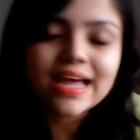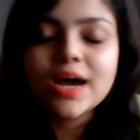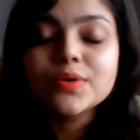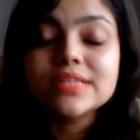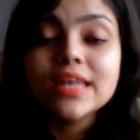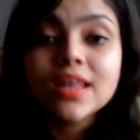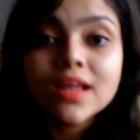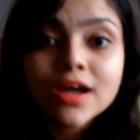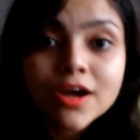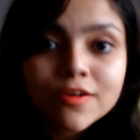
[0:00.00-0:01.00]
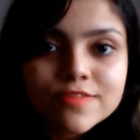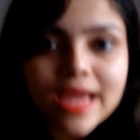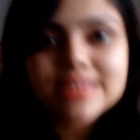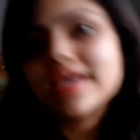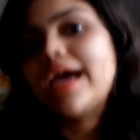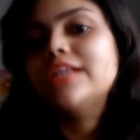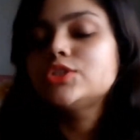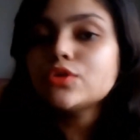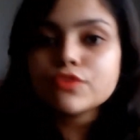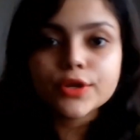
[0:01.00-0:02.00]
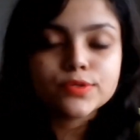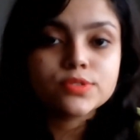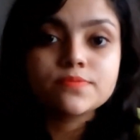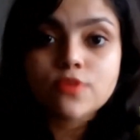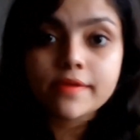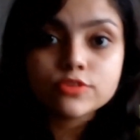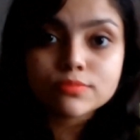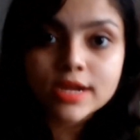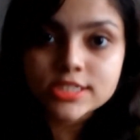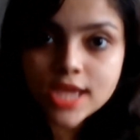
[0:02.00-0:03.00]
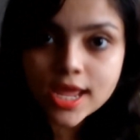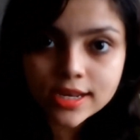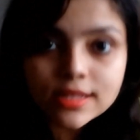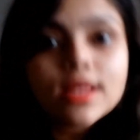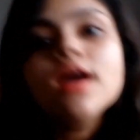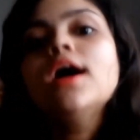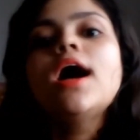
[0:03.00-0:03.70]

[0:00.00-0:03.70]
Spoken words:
I would love that. And don't forget to subscribe to my channel.